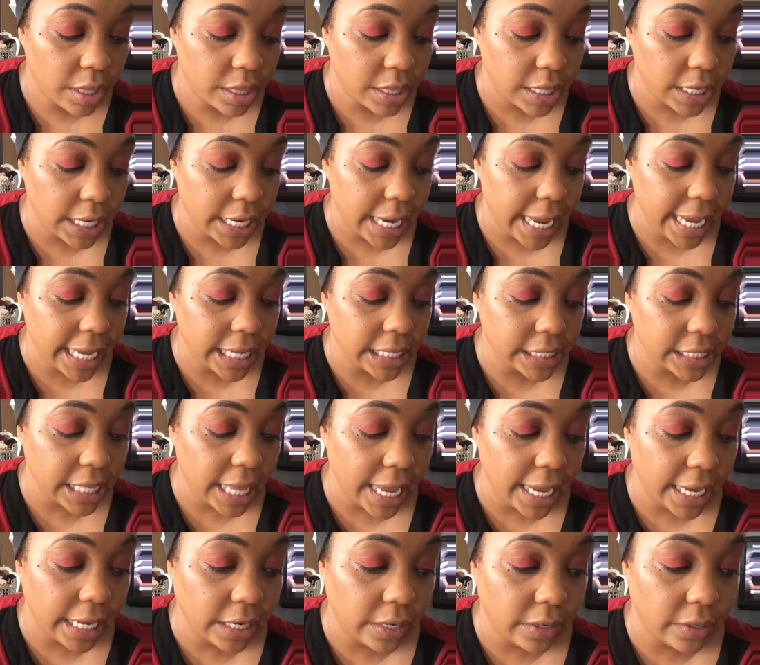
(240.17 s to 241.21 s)
the next
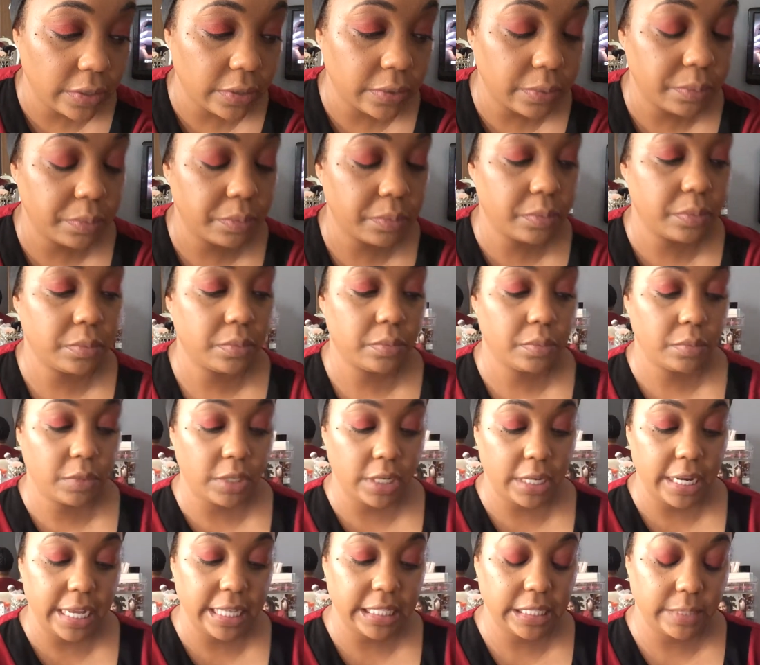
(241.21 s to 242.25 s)
item,
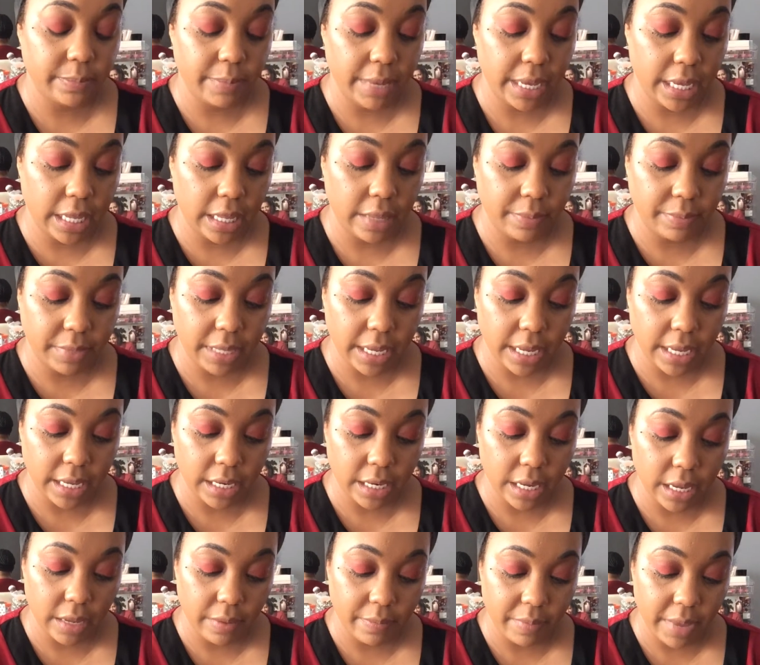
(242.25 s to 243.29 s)
the next makeup that
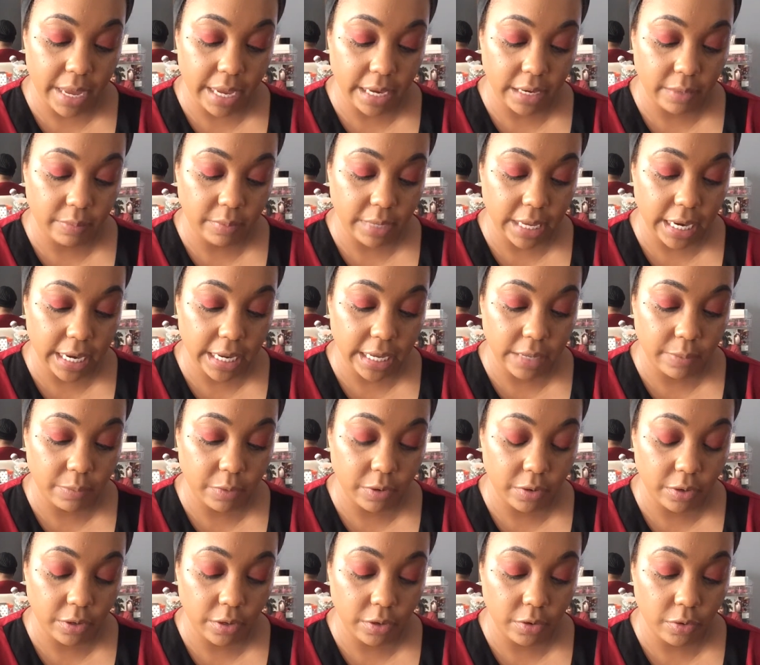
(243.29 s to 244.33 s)
item that I am
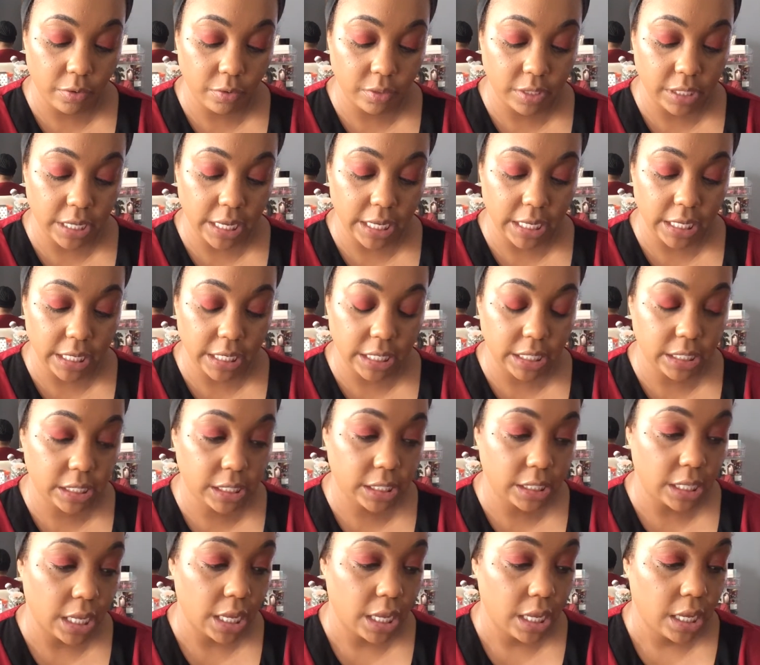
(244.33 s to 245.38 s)
going to use
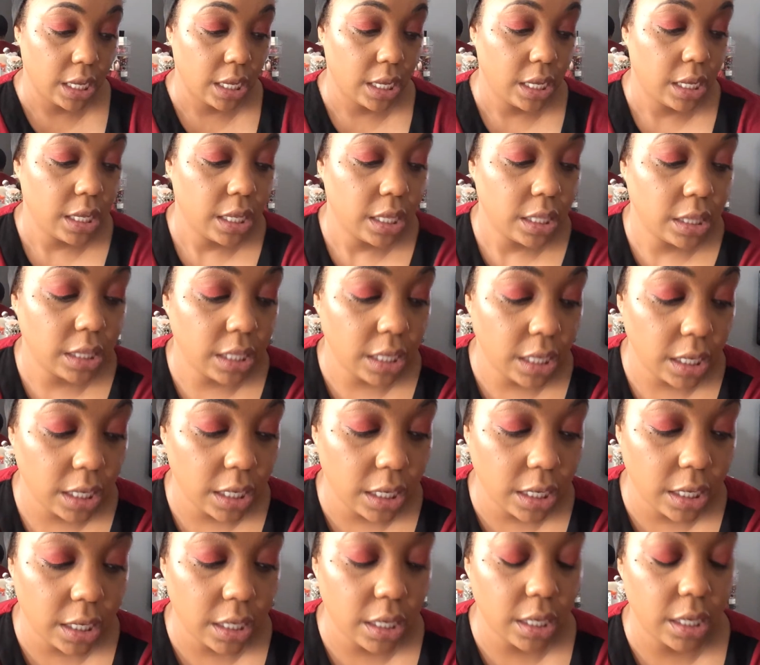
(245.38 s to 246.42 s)
is
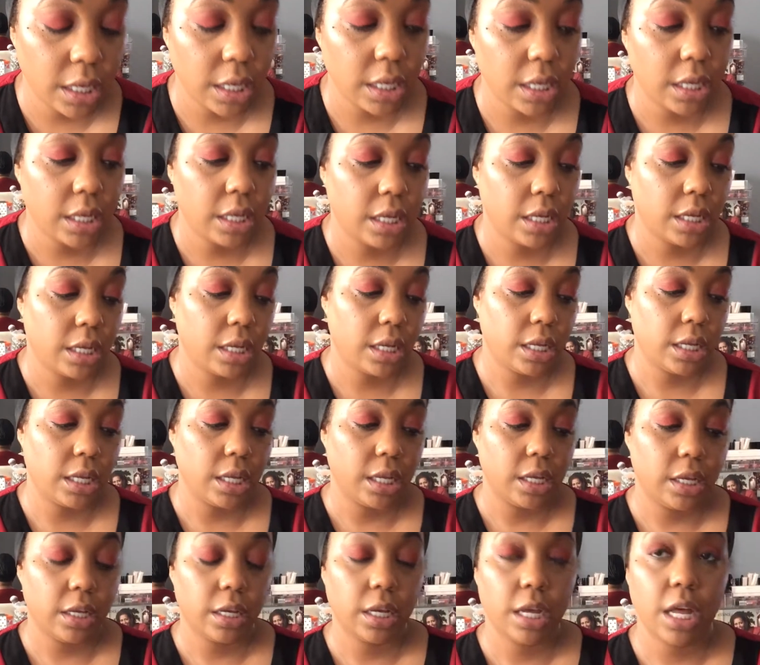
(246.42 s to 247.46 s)
the
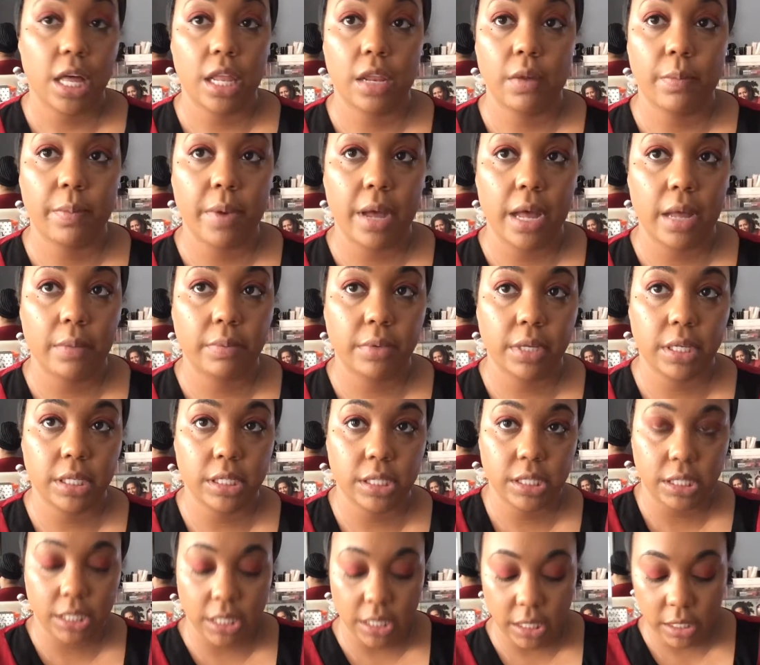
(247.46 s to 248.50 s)
ColourPop
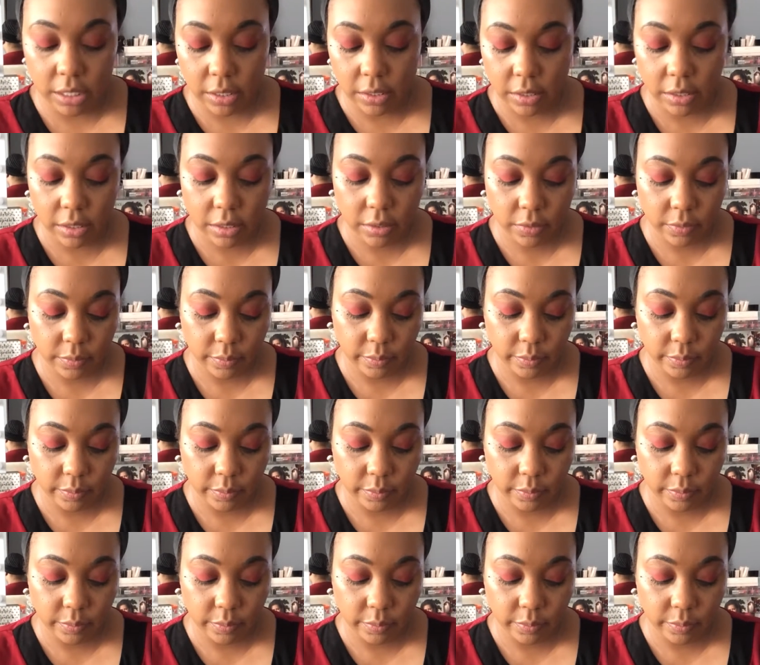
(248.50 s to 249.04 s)
concealer.